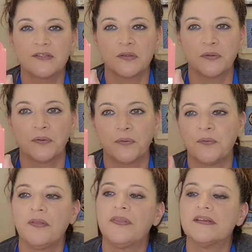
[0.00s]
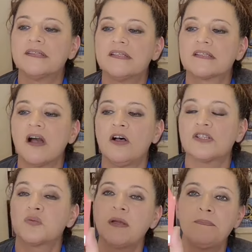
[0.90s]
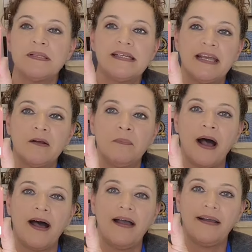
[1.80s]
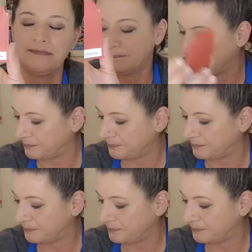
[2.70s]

So this is called sweet potato pie.